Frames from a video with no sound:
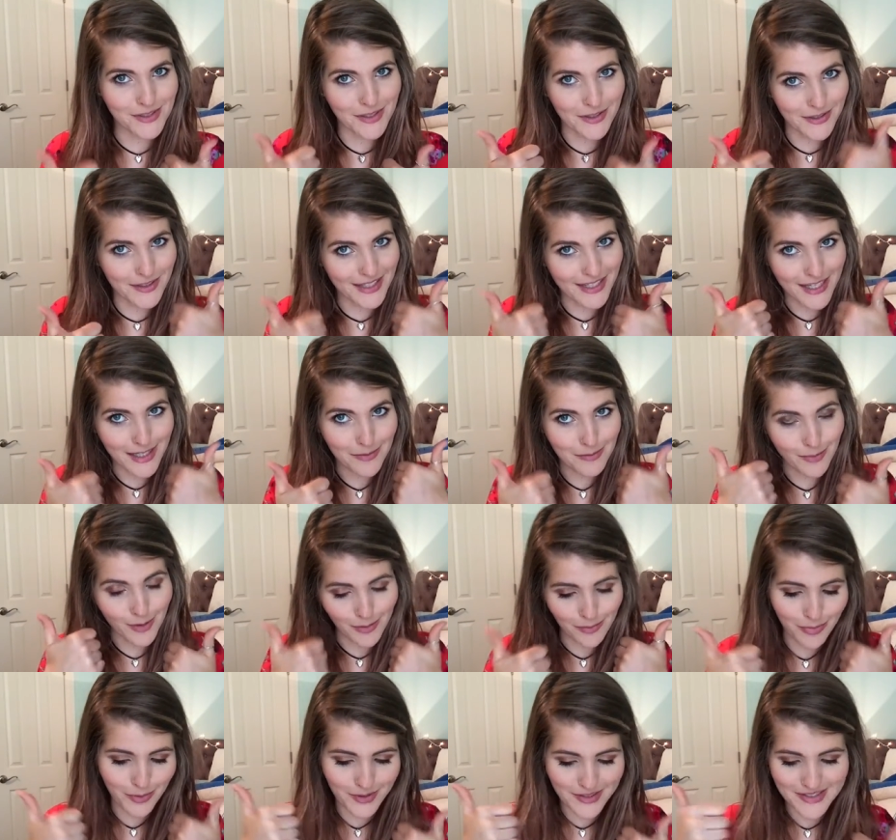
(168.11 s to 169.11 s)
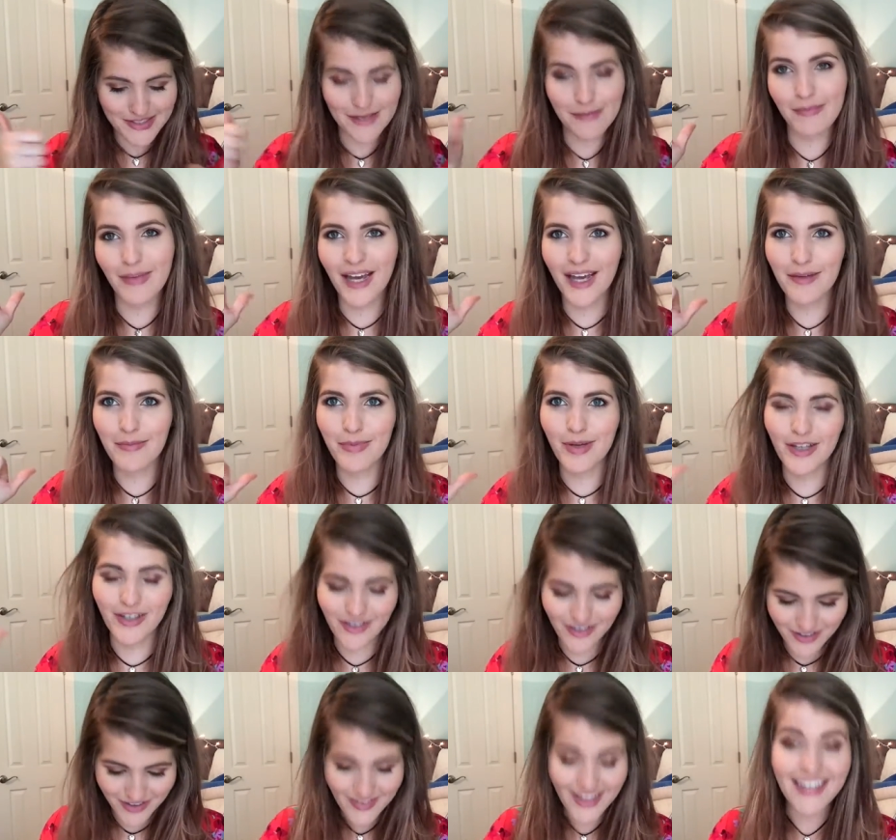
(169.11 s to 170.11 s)
already getting more points in my
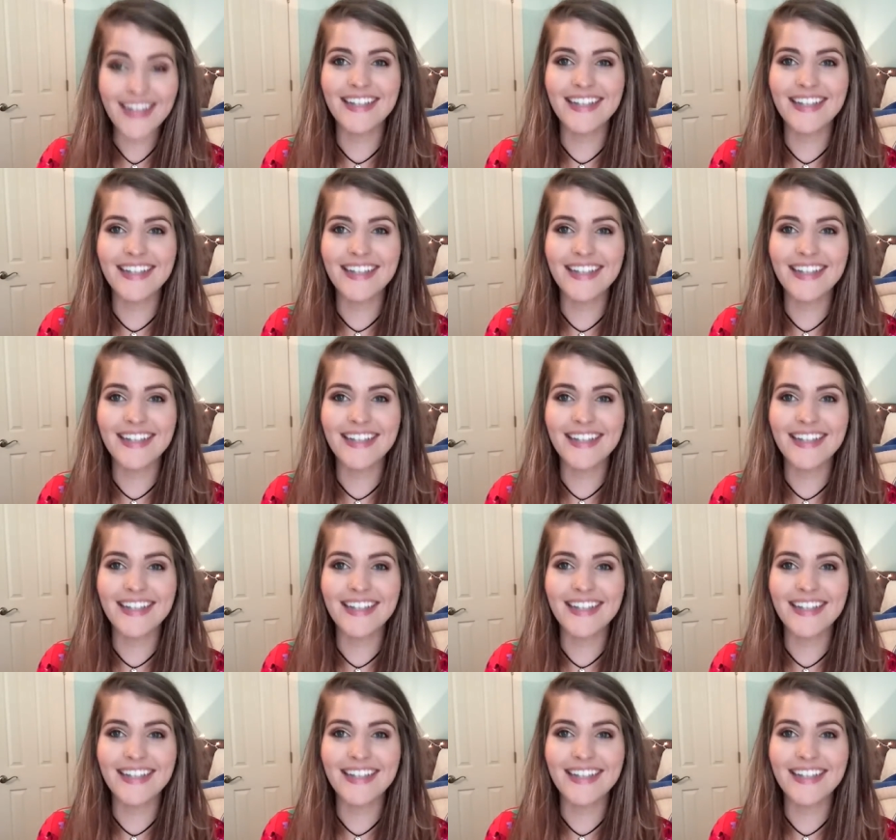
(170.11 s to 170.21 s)
book.